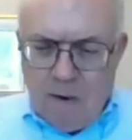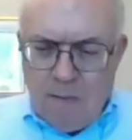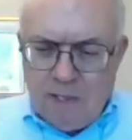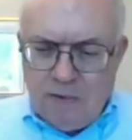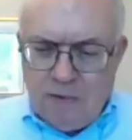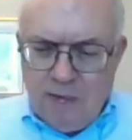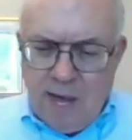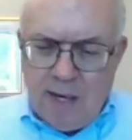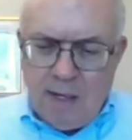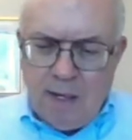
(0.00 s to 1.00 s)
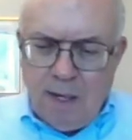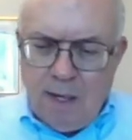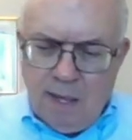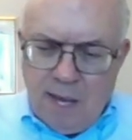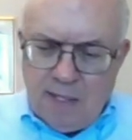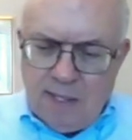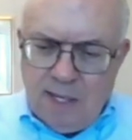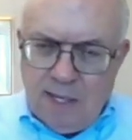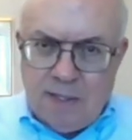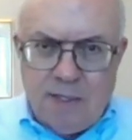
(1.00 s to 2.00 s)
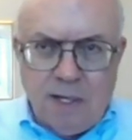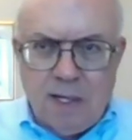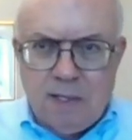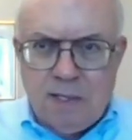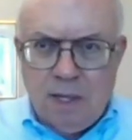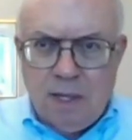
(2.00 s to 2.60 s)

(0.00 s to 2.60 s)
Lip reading: much for that. And that takes us.